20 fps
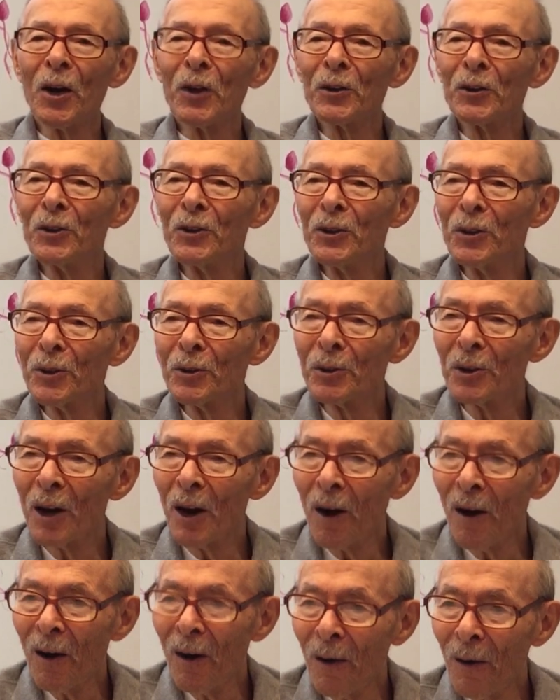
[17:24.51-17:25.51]

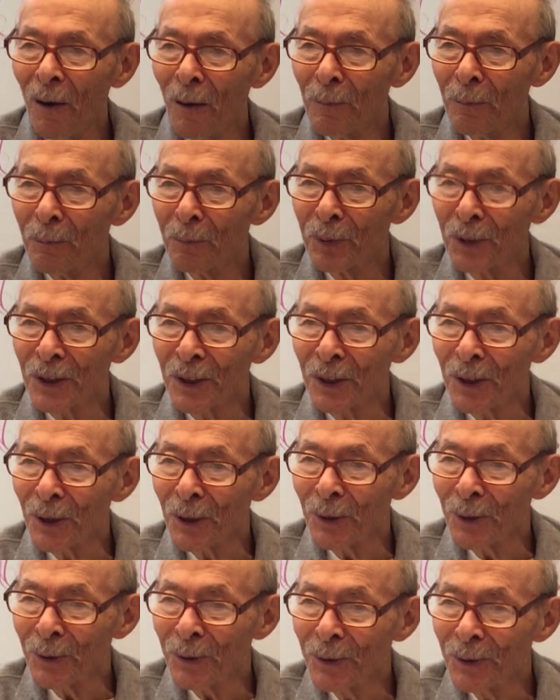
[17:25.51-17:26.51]
under our
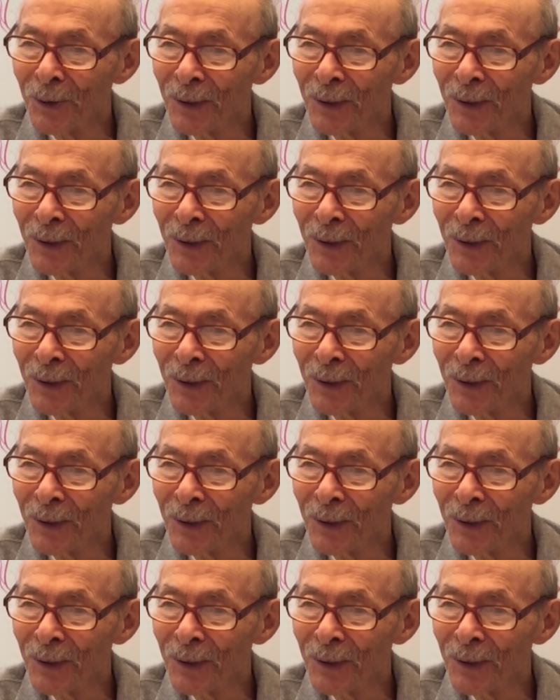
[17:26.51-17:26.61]
pillow.